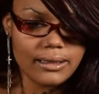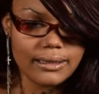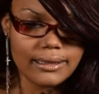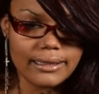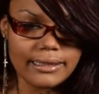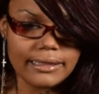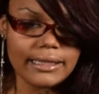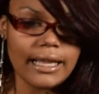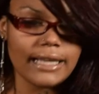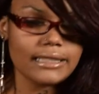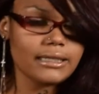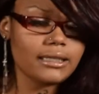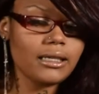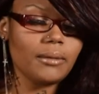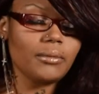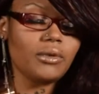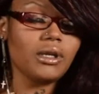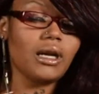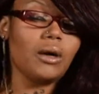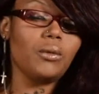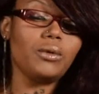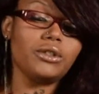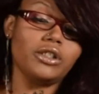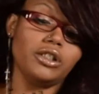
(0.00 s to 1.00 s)
not something
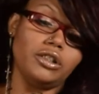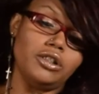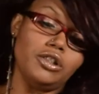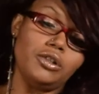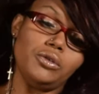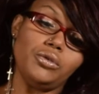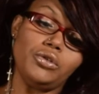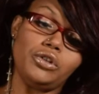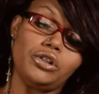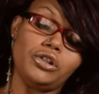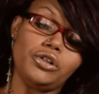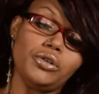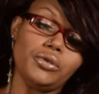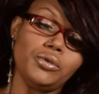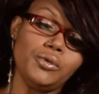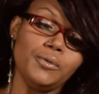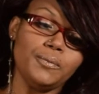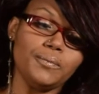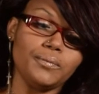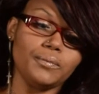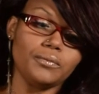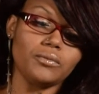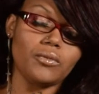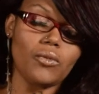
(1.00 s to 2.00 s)
I wasn't used to.
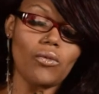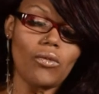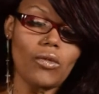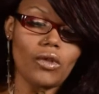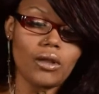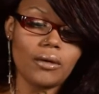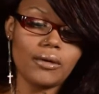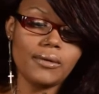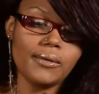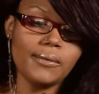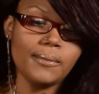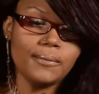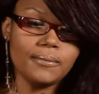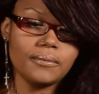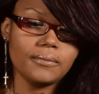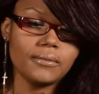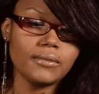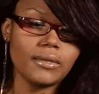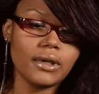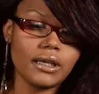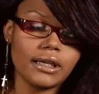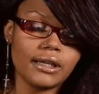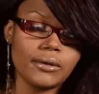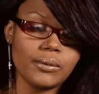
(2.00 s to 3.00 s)

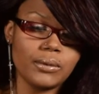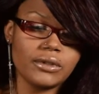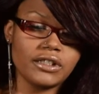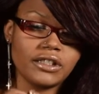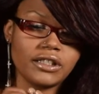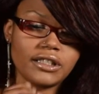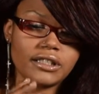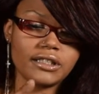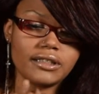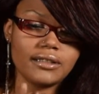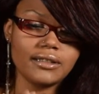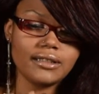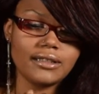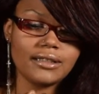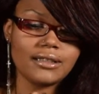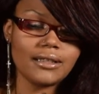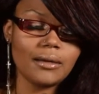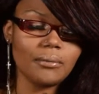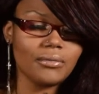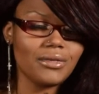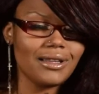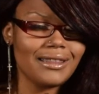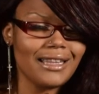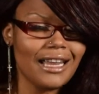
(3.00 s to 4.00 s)
It wasn't
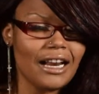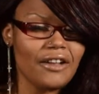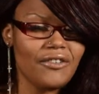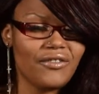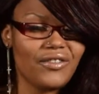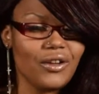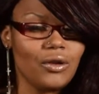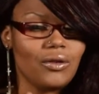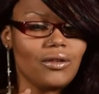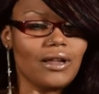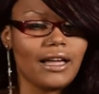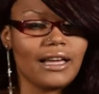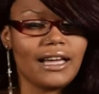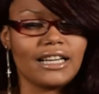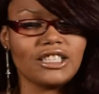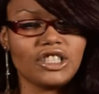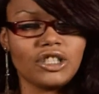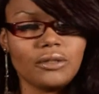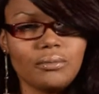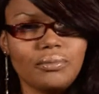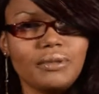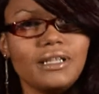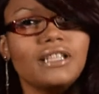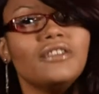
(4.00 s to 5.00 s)
something that I felt like I
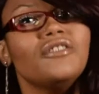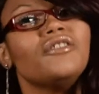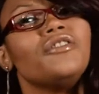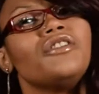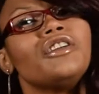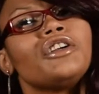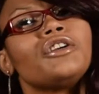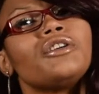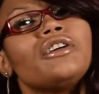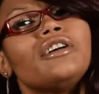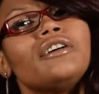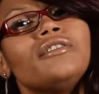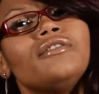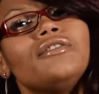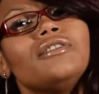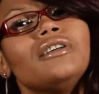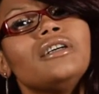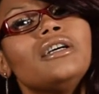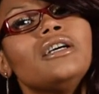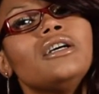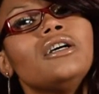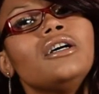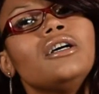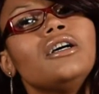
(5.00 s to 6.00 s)
should be in fear of.
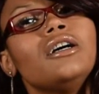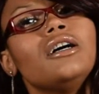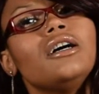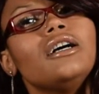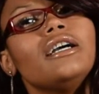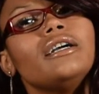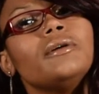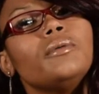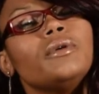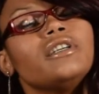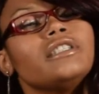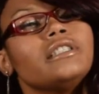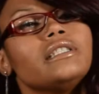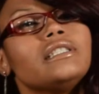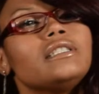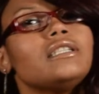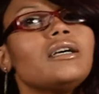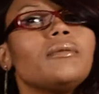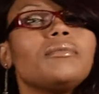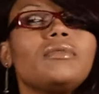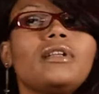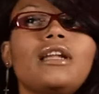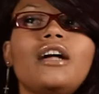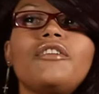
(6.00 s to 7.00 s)
It wasn't
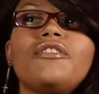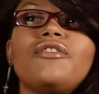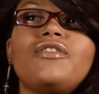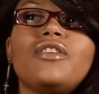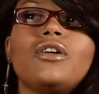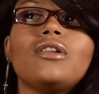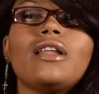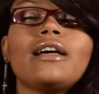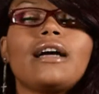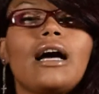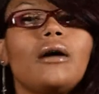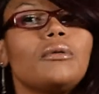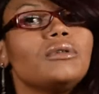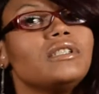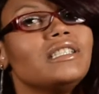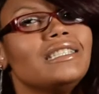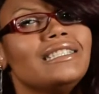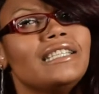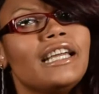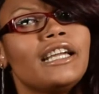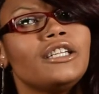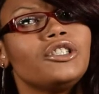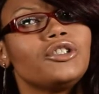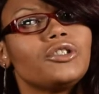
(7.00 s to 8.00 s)
something I felt like I was in
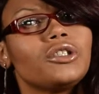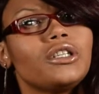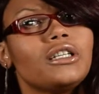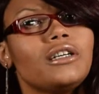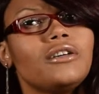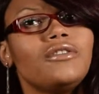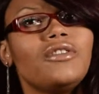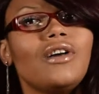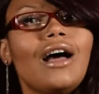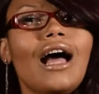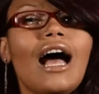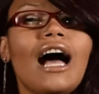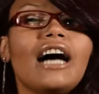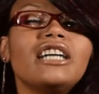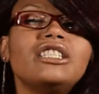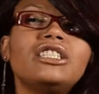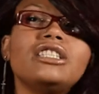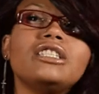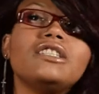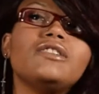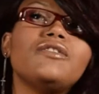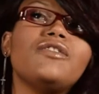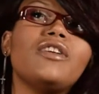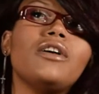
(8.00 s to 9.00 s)
danger of. I
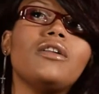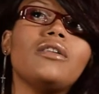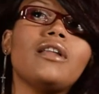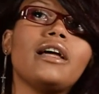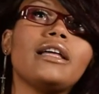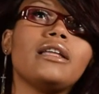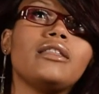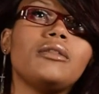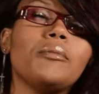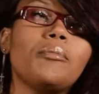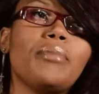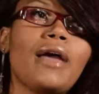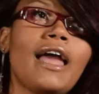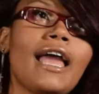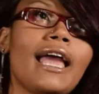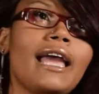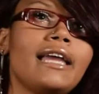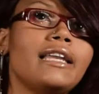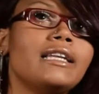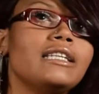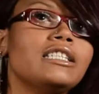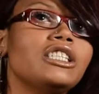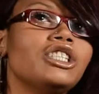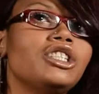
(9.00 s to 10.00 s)
just felt like the
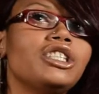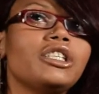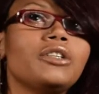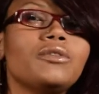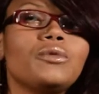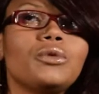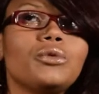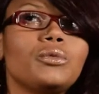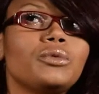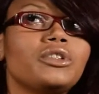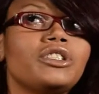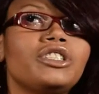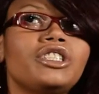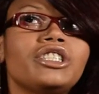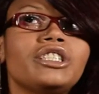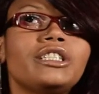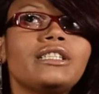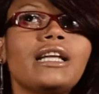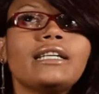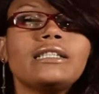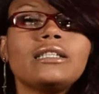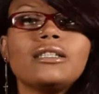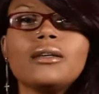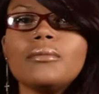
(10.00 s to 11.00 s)
pain in general was just
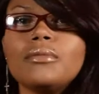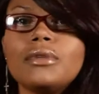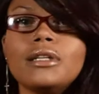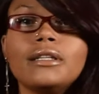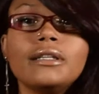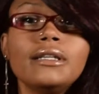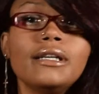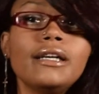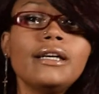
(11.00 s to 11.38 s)
not something